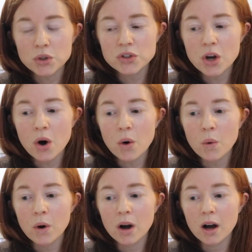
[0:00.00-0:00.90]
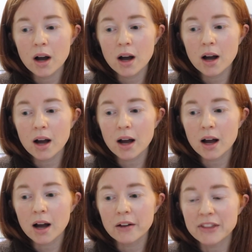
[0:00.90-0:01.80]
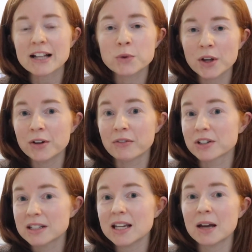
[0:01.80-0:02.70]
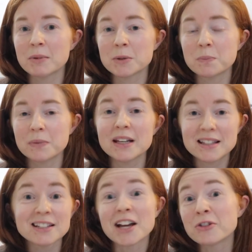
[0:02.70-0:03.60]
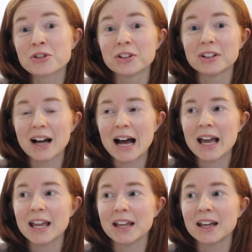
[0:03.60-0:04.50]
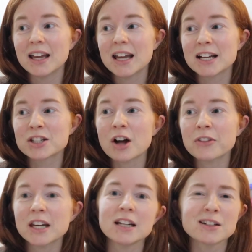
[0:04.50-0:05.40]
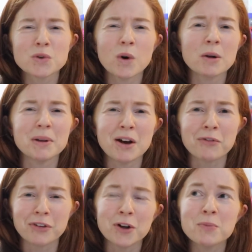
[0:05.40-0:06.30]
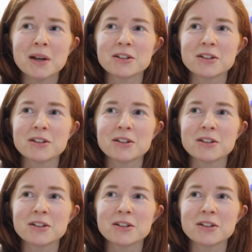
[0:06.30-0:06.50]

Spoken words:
So that's why you never see him. It's intentional. It's not that he doesn't want to be on film.